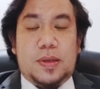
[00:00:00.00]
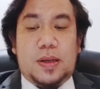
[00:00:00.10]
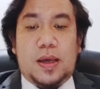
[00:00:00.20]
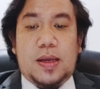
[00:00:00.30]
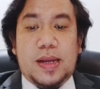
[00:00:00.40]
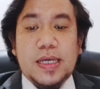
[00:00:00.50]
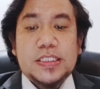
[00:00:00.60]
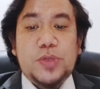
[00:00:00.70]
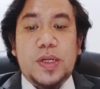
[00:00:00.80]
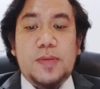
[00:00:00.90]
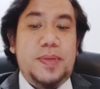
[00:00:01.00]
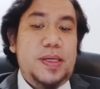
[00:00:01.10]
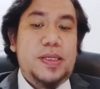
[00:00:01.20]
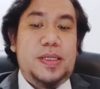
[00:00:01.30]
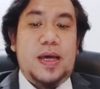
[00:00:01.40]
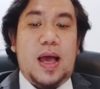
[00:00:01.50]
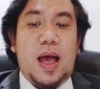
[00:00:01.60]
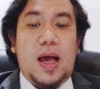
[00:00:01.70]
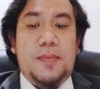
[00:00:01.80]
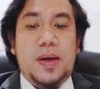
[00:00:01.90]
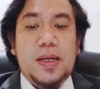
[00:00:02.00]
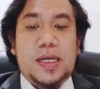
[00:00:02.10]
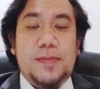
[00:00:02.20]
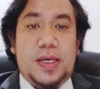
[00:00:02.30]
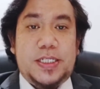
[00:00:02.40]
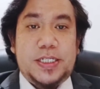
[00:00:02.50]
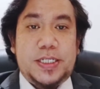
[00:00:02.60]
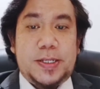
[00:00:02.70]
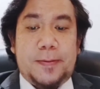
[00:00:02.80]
And next will be the amalgamation.